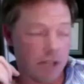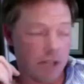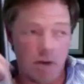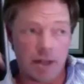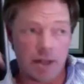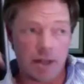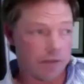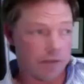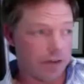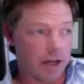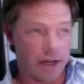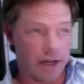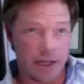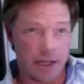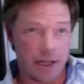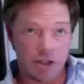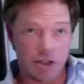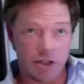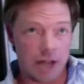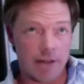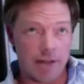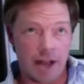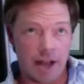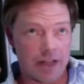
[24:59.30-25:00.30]
it's a very
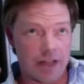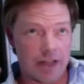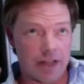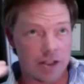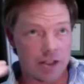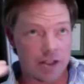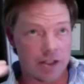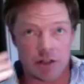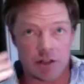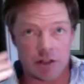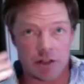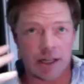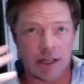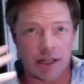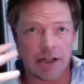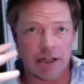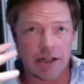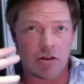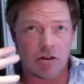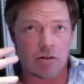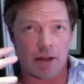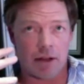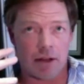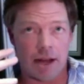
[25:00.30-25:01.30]
interesting. I find insecurity
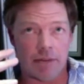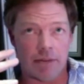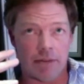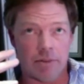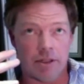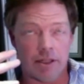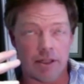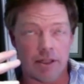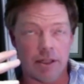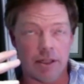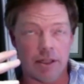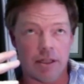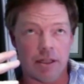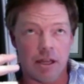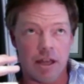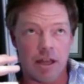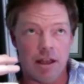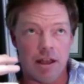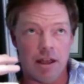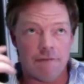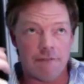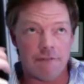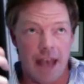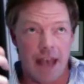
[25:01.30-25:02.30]
incredibly
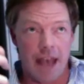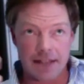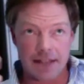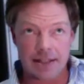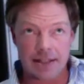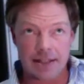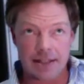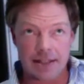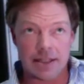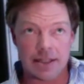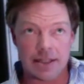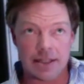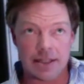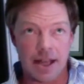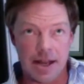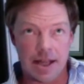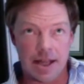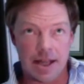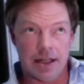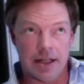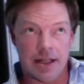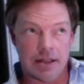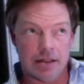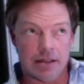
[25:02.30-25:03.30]

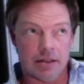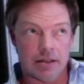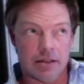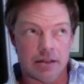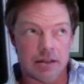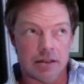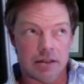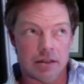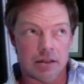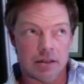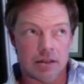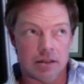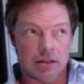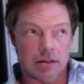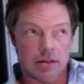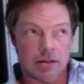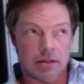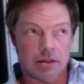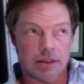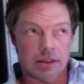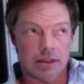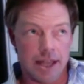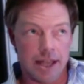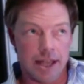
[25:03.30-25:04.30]
fascinating
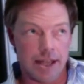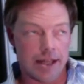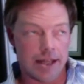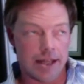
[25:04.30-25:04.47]
thing,